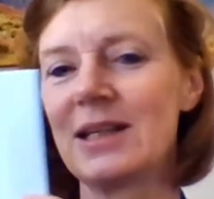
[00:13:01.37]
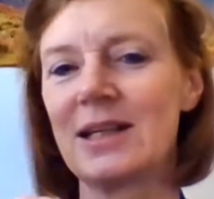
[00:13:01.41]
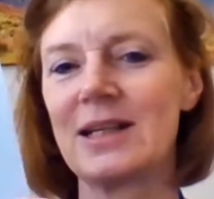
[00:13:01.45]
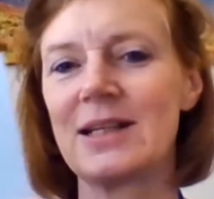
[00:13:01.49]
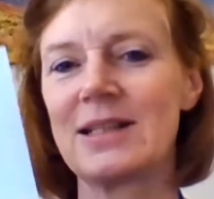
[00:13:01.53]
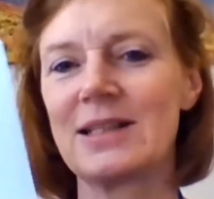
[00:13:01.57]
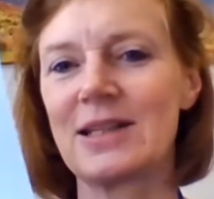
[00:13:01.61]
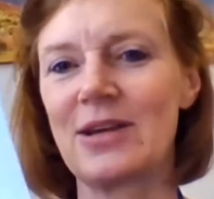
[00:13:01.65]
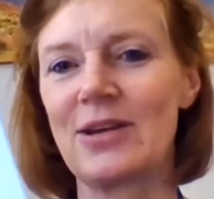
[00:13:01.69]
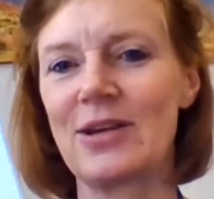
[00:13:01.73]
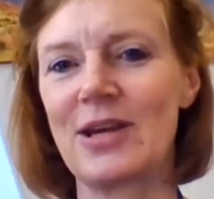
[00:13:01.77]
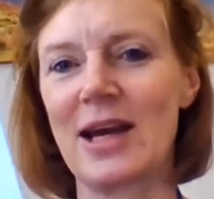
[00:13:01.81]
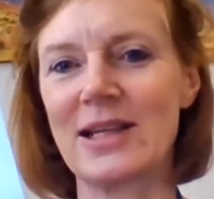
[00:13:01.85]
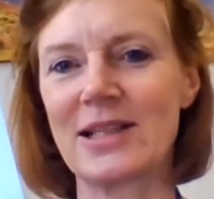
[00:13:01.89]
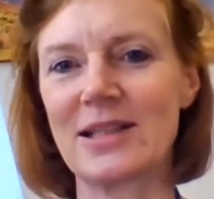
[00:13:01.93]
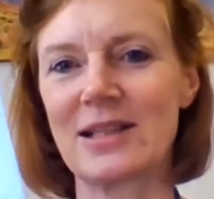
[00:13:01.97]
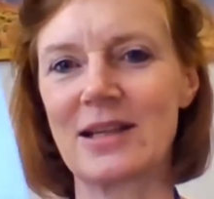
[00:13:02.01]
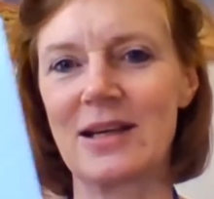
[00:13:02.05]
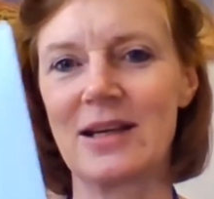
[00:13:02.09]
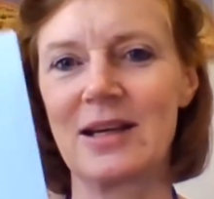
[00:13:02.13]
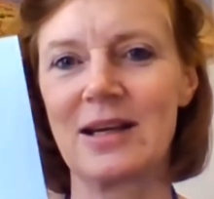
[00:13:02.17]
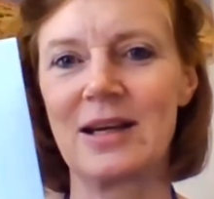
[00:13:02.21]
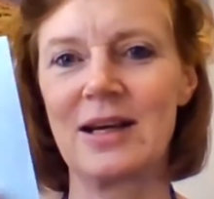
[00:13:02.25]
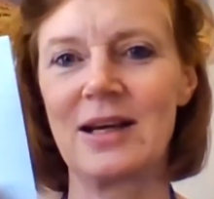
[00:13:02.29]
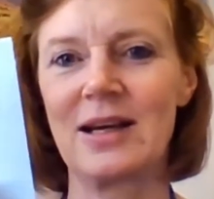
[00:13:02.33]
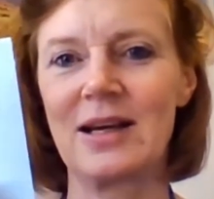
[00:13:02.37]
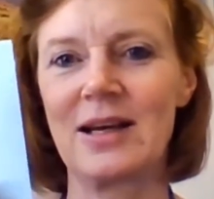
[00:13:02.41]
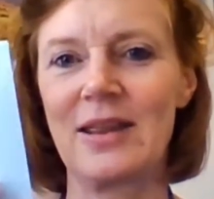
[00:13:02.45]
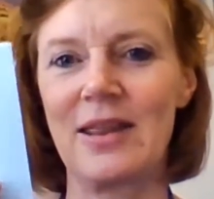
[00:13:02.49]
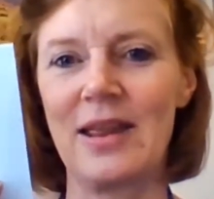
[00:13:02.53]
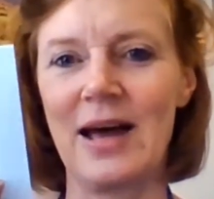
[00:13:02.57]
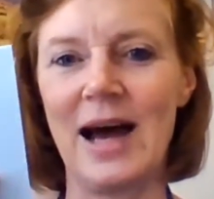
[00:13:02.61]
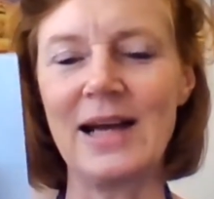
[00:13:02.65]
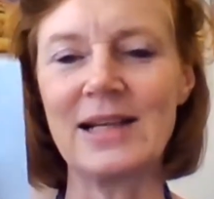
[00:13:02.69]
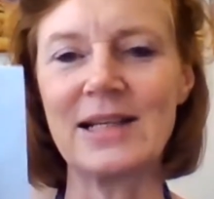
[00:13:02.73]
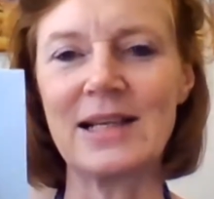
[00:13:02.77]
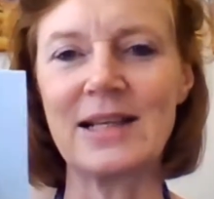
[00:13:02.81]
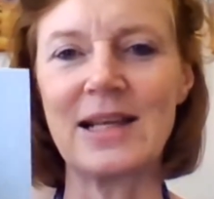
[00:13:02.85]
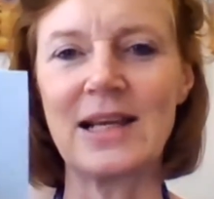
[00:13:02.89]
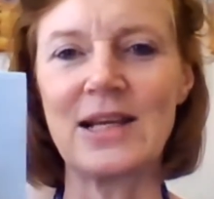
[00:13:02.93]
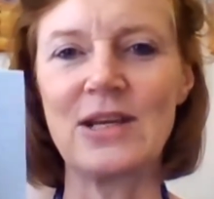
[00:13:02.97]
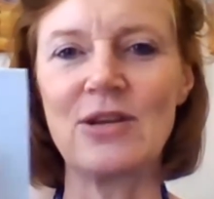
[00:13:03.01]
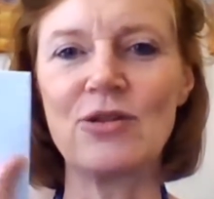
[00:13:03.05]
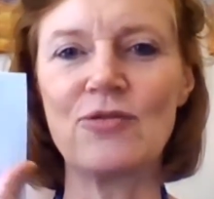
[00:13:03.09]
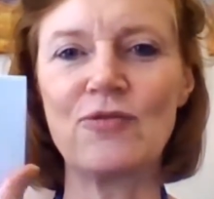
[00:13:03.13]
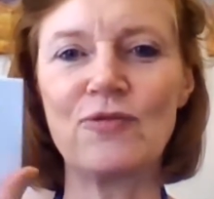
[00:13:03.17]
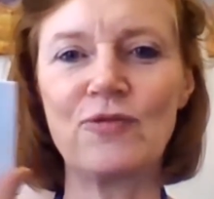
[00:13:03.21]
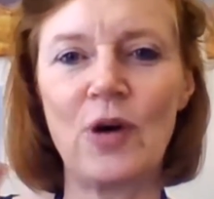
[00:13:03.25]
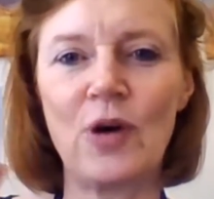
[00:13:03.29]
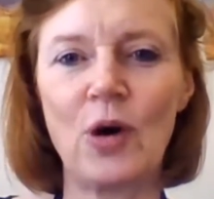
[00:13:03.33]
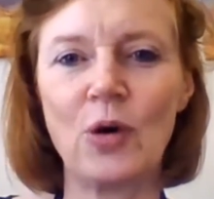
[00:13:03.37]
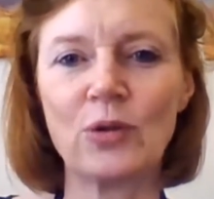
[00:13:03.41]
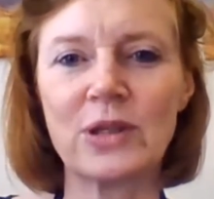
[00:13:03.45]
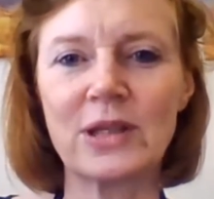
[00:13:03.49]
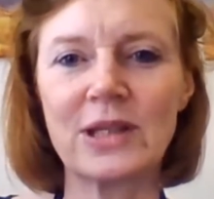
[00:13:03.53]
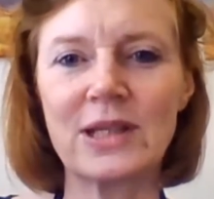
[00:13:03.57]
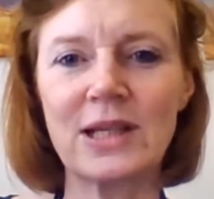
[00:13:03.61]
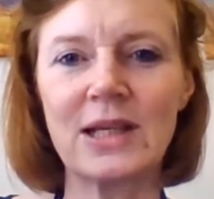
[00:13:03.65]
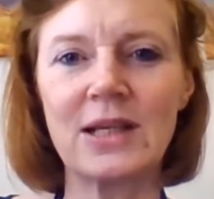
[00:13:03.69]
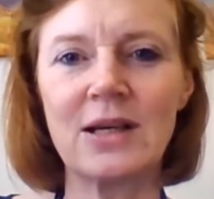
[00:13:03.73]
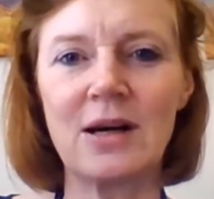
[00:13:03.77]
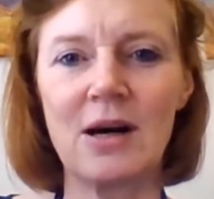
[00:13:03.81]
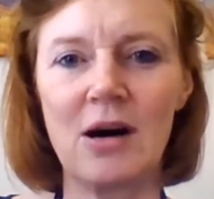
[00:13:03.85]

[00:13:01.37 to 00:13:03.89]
So you get that. And then you fold it in